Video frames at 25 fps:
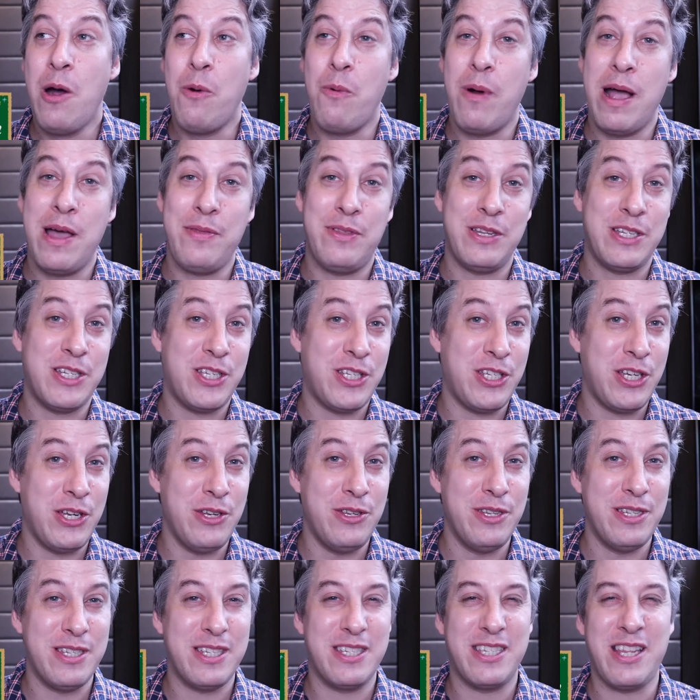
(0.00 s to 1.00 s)
where the
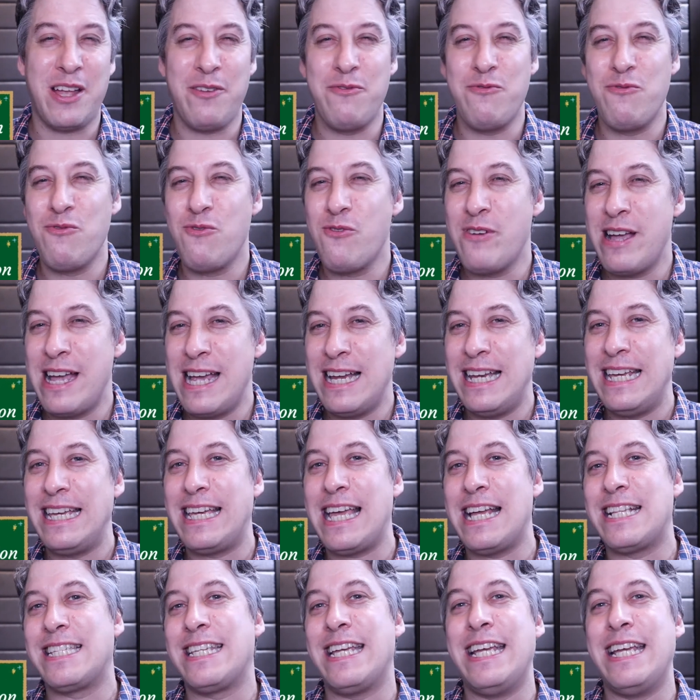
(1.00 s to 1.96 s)
students don't really get